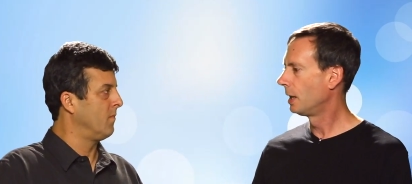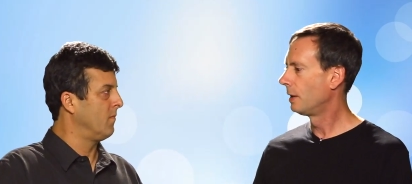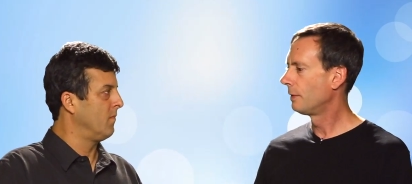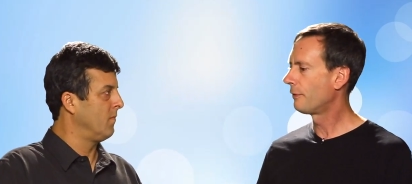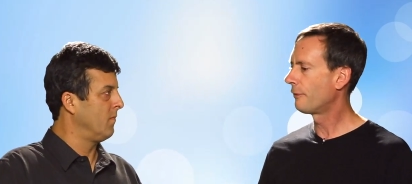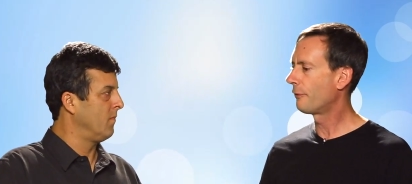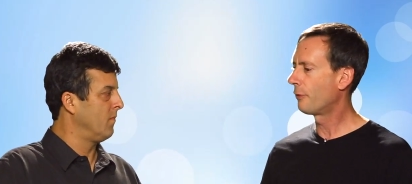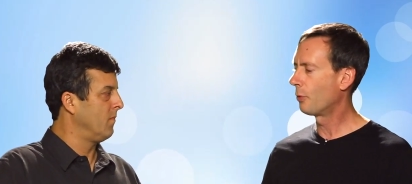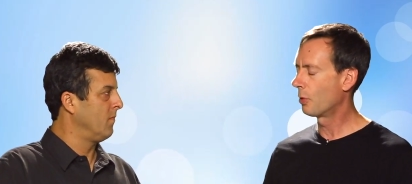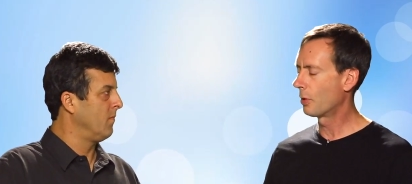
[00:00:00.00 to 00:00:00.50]

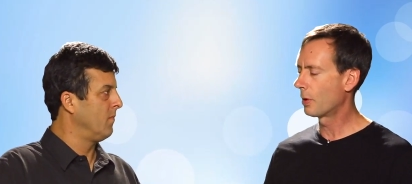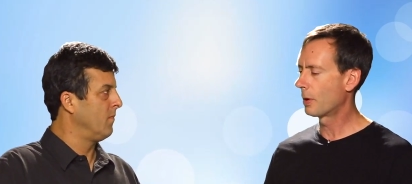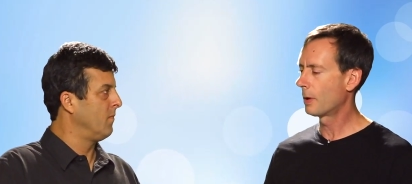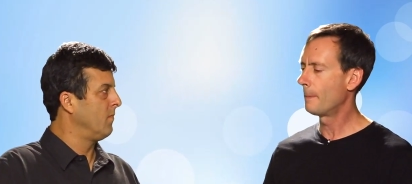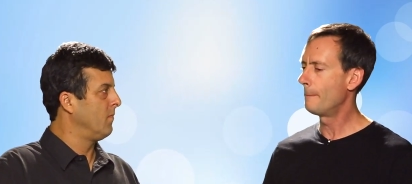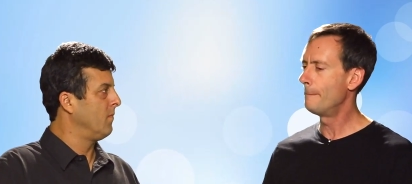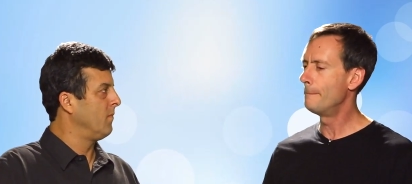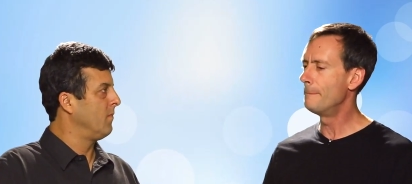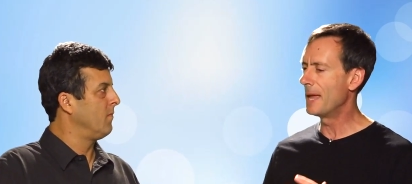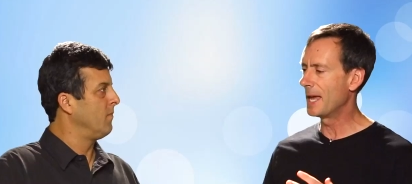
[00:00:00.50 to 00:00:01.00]

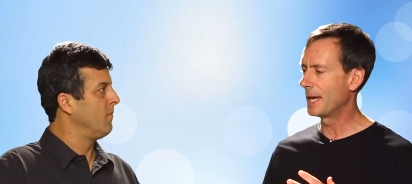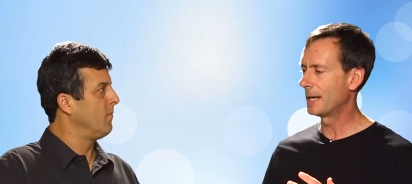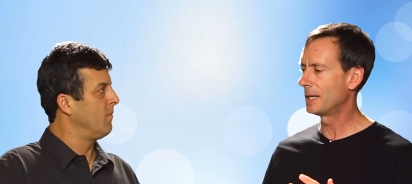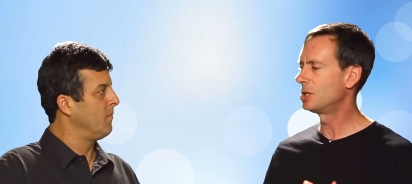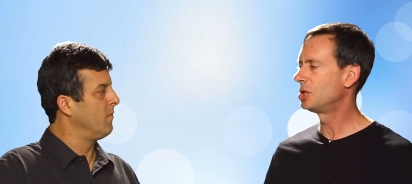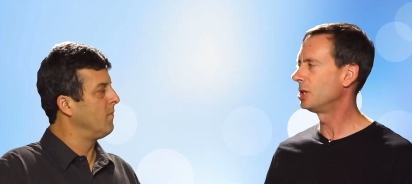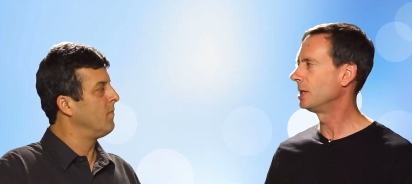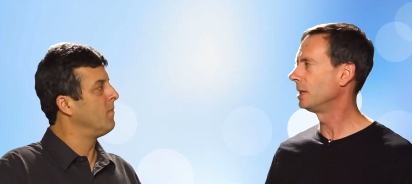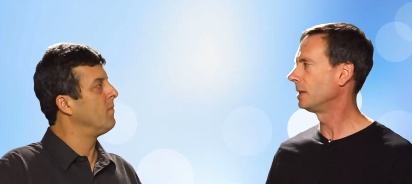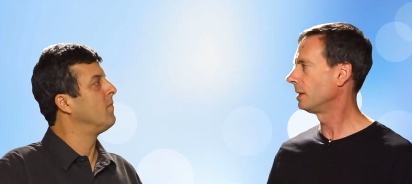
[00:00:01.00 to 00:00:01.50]
Speaker 1: for
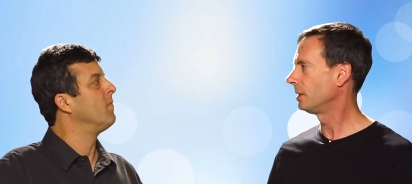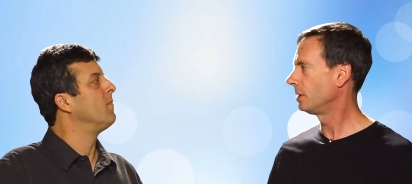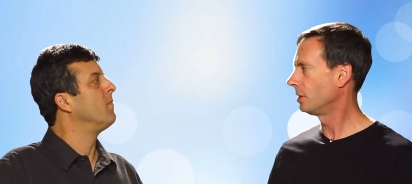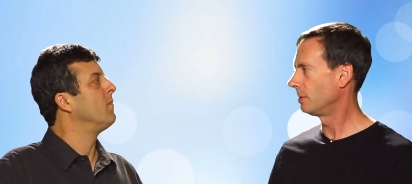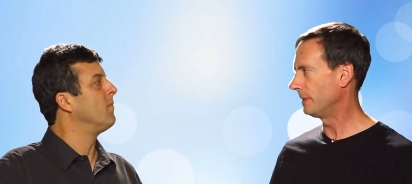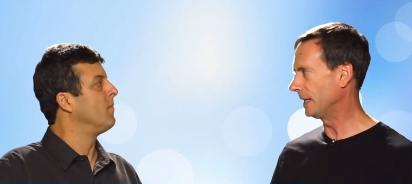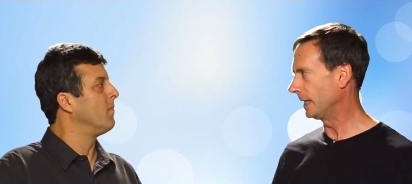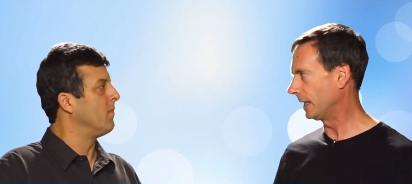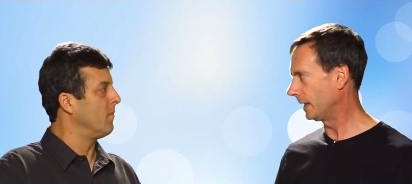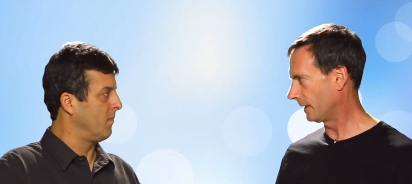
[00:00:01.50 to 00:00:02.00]
managing your
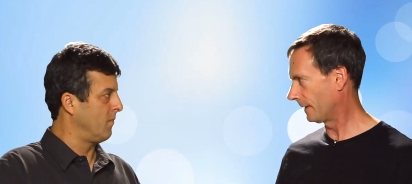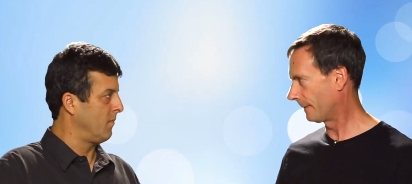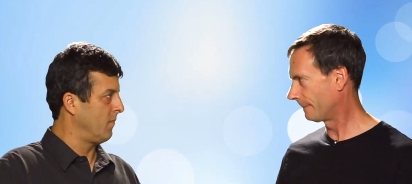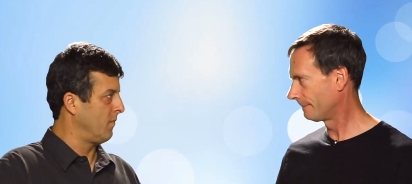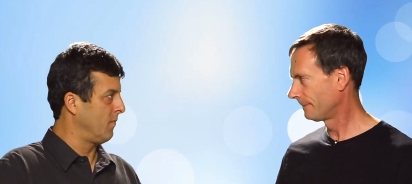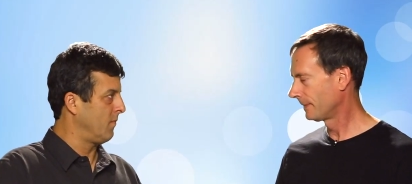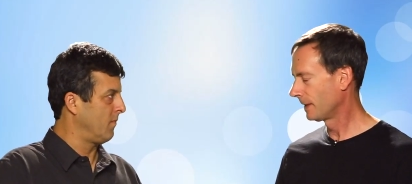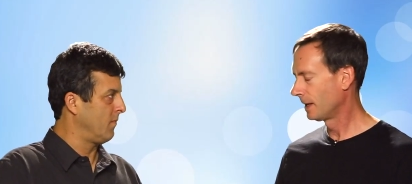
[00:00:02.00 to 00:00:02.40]
media.